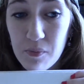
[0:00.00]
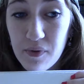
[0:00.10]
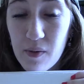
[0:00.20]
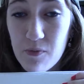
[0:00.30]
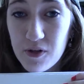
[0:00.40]

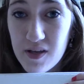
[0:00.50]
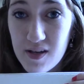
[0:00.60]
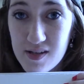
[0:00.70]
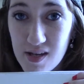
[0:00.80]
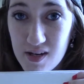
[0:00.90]
but I'm really
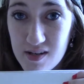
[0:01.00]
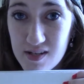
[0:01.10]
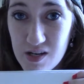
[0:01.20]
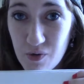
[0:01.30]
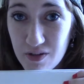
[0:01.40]
excited to
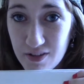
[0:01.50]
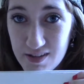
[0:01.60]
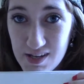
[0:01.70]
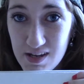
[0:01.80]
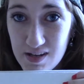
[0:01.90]
see what it
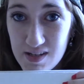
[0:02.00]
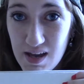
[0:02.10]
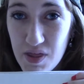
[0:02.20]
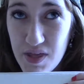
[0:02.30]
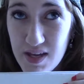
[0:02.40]
looks like, because
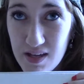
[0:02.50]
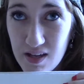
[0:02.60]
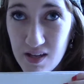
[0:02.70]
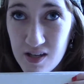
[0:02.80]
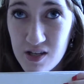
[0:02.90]
I think
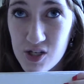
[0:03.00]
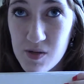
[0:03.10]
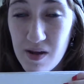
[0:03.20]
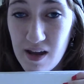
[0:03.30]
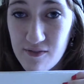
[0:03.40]

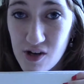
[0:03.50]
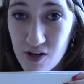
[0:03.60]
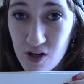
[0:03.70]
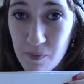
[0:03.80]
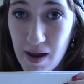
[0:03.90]
she may have
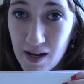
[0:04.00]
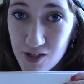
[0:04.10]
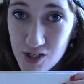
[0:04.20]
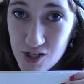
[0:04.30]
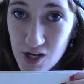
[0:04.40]
done a good
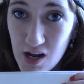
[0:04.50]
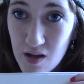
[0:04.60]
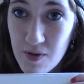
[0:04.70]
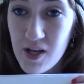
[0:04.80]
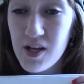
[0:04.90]
packaging
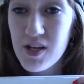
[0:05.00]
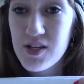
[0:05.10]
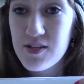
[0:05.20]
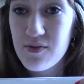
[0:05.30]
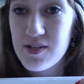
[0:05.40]
job.
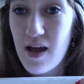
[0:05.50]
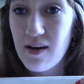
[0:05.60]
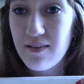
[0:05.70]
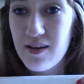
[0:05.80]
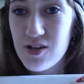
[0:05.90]
So it's
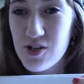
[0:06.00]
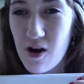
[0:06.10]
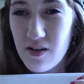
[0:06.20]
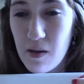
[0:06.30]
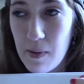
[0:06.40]
kind of like a
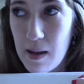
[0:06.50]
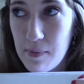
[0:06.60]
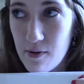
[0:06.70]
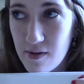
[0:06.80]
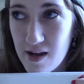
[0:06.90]
Darling
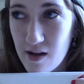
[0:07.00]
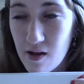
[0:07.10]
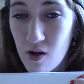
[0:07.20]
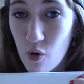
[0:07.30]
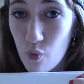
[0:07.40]
Paperie
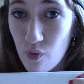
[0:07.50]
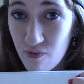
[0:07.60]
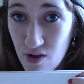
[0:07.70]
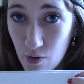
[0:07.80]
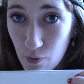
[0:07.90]

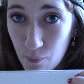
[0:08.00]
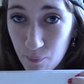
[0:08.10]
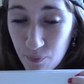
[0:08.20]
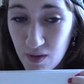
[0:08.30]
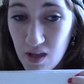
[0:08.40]
review
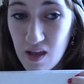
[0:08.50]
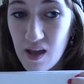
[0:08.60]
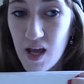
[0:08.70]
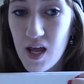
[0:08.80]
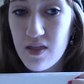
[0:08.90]

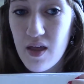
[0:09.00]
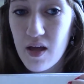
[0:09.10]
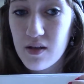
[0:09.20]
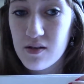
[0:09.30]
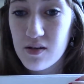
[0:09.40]
and
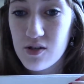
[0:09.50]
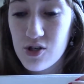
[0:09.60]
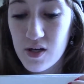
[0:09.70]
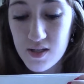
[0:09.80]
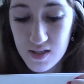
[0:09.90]
then
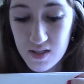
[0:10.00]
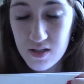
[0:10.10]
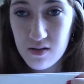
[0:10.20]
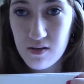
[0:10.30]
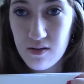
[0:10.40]

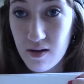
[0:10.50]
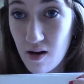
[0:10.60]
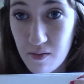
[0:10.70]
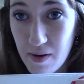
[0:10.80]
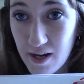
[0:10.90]
just an
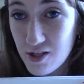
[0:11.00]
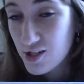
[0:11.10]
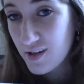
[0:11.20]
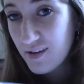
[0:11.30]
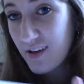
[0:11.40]

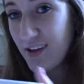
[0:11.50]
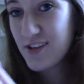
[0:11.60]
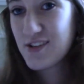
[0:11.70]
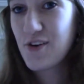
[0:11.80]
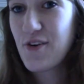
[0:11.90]
unpackaging.
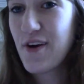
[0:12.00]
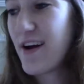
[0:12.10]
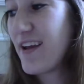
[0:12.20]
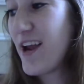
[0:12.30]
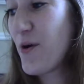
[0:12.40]
So
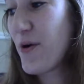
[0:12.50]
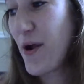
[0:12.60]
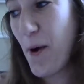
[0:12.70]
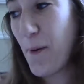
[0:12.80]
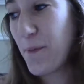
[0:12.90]
here we
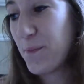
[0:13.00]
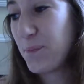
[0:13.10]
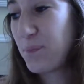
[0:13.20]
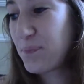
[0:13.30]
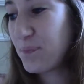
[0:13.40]
go.
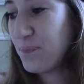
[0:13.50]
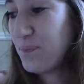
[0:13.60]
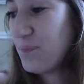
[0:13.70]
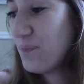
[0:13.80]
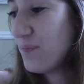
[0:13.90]

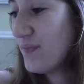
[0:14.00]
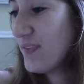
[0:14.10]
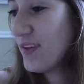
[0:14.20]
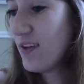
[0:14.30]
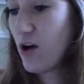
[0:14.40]

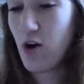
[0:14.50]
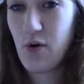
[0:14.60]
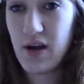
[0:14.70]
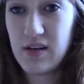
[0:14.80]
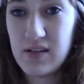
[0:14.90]

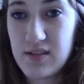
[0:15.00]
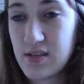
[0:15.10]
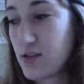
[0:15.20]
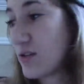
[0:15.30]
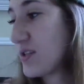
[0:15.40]
Oh, I need
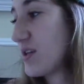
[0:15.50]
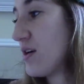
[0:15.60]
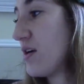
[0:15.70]
scissors,